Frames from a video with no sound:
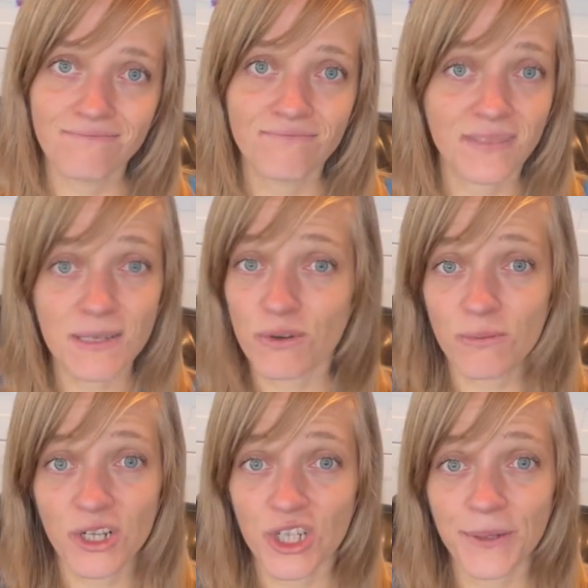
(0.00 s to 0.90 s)
that's pretty
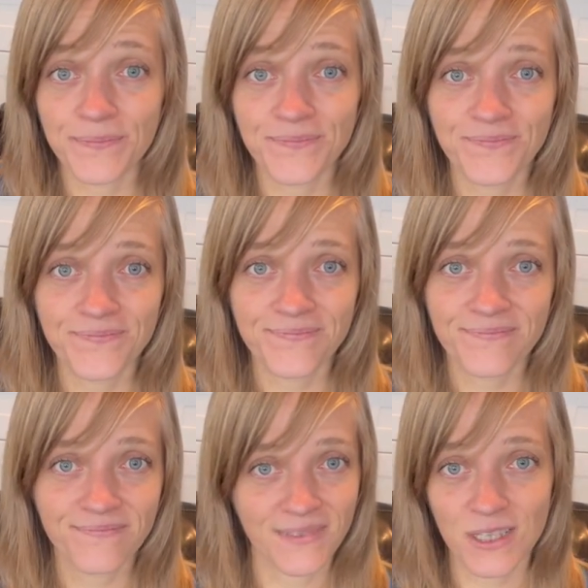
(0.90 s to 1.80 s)
much it.
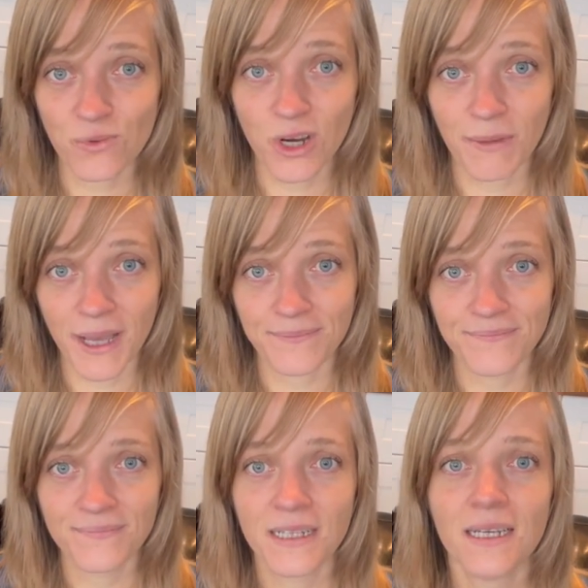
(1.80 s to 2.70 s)
That's where I'm at.
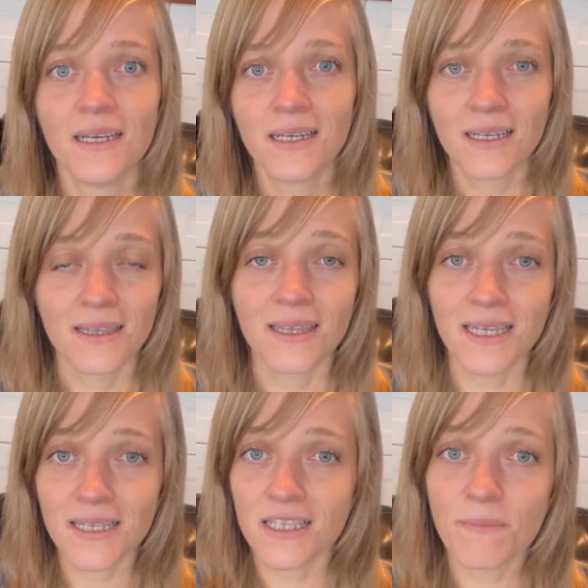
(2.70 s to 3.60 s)

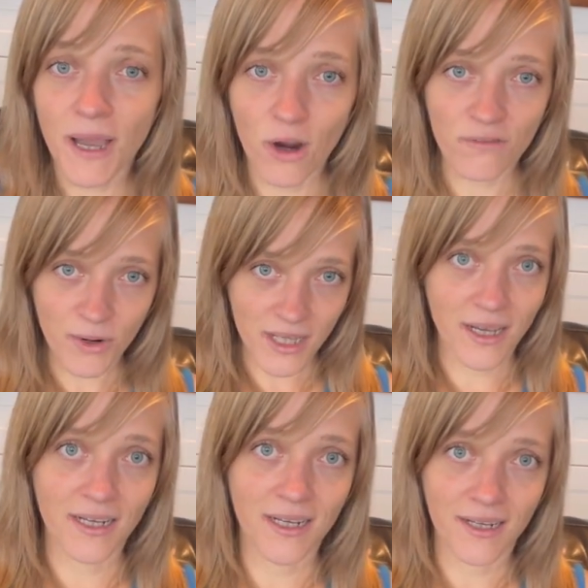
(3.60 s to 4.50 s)
This is the power of Bright
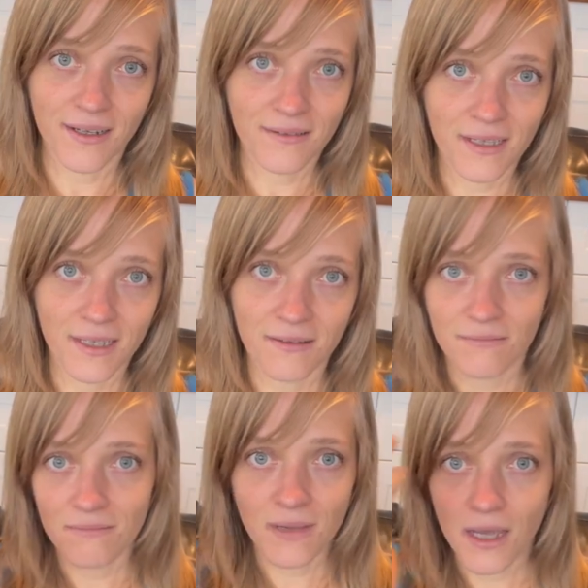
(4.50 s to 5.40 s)
Line Eating
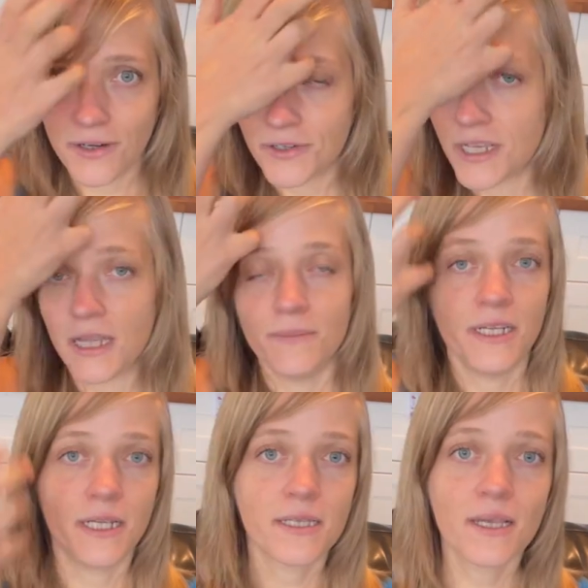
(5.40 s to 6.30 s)
in under 10
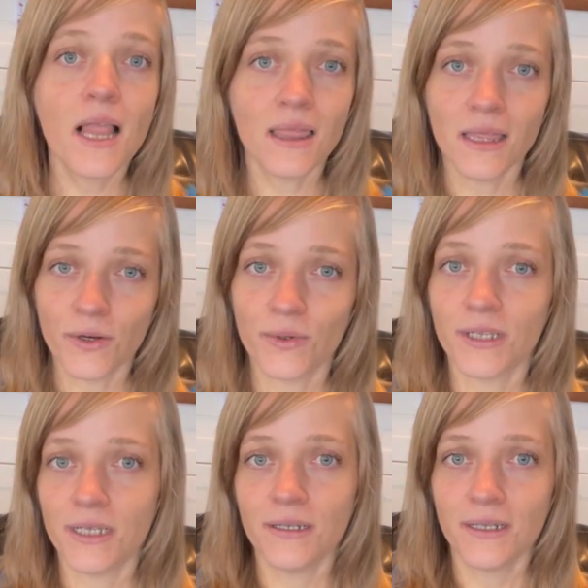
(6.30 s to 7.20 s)
minutes.
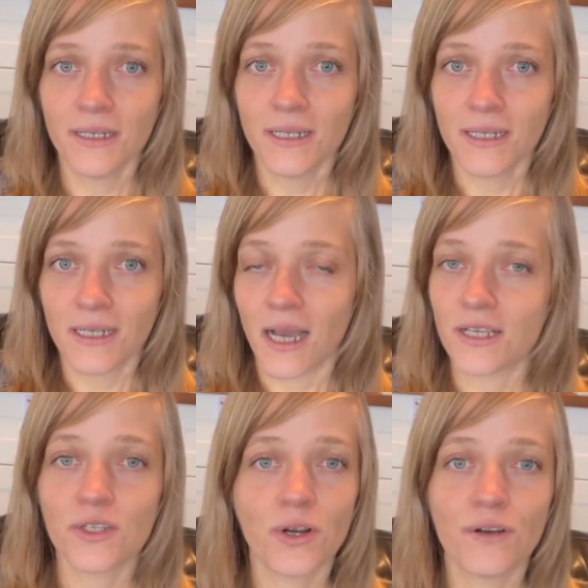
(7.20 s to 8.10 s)
Literally, I
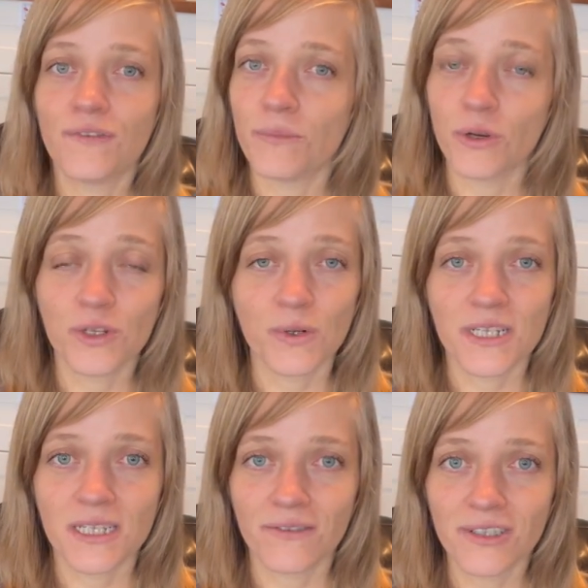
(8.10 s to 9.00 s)
started February
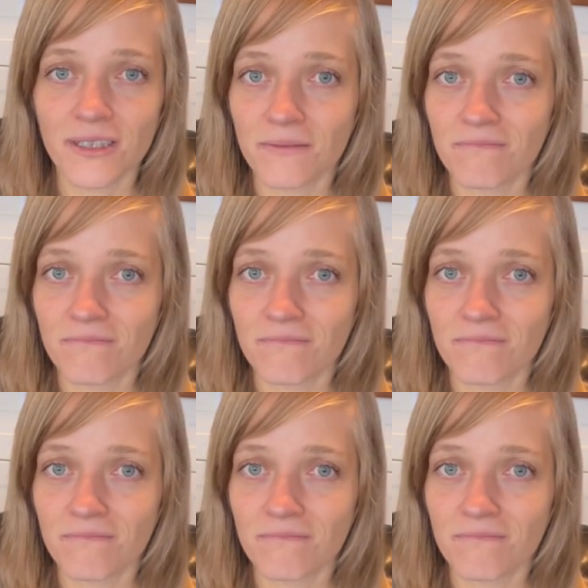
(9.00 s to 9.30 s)
27th.